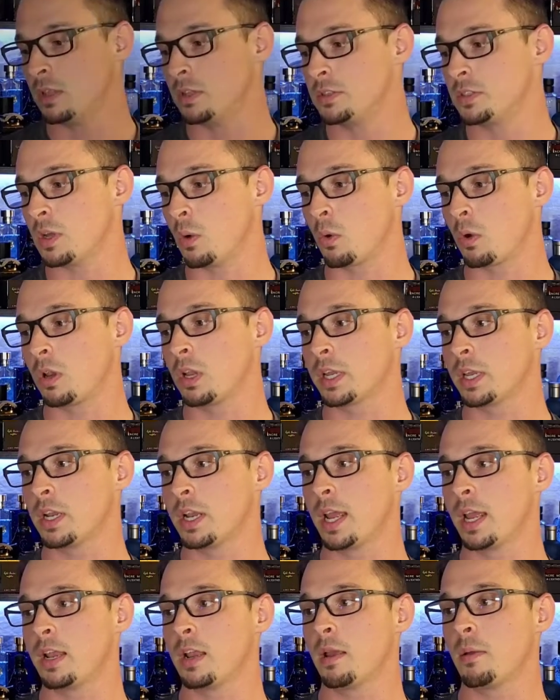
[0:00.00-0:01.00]
So we're looking
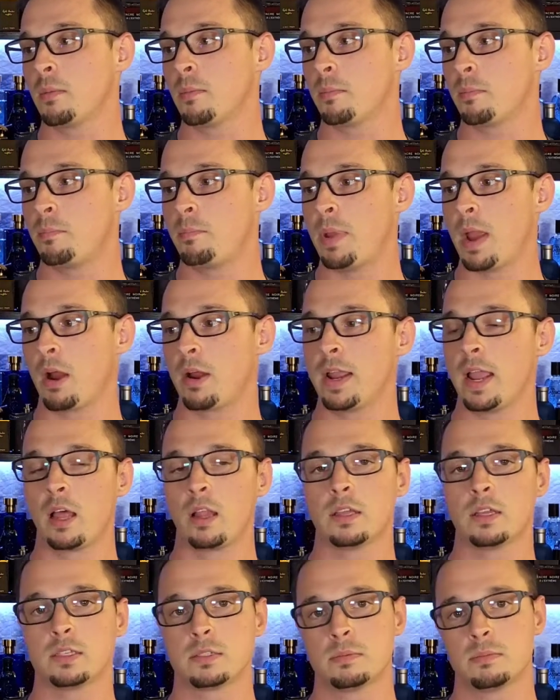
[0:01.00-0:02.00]
at Perry
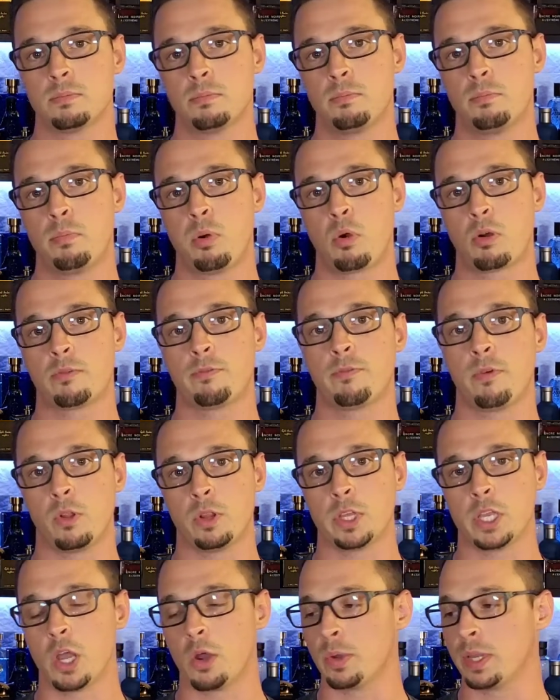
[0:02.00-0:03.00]
Ellis
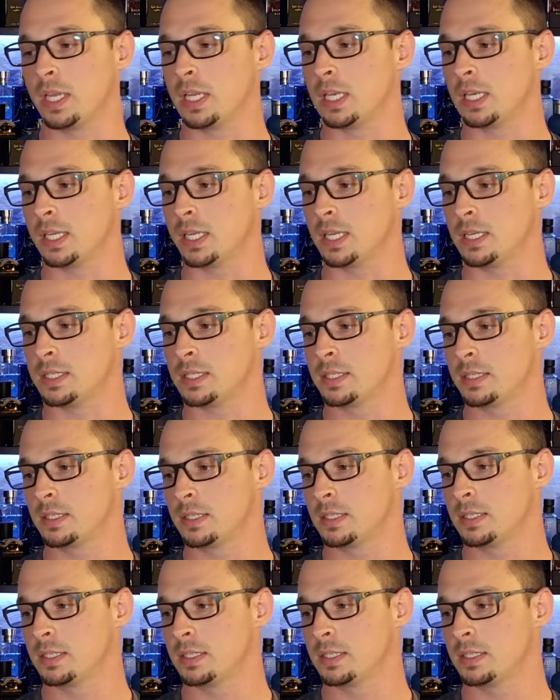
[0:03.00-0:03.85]
Portfolio Elite,